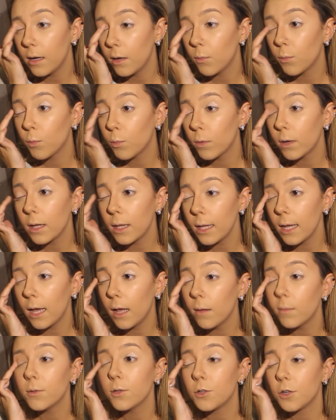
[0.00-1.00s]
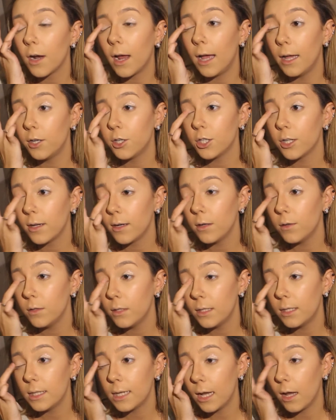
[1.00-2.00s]
It really helps your eyeshadow
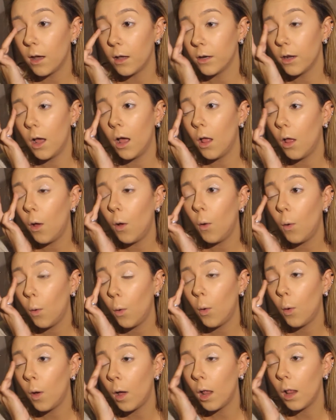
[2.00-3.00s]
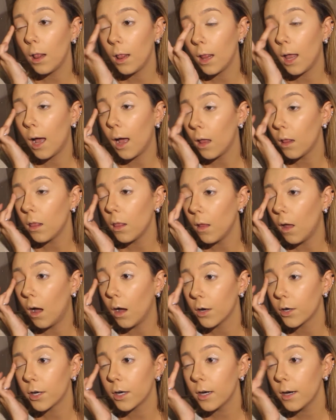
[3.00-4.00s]
stay on a whole lot
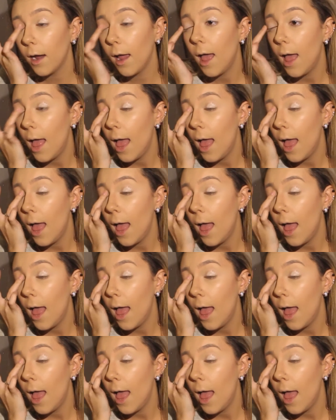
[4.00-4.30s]
longer.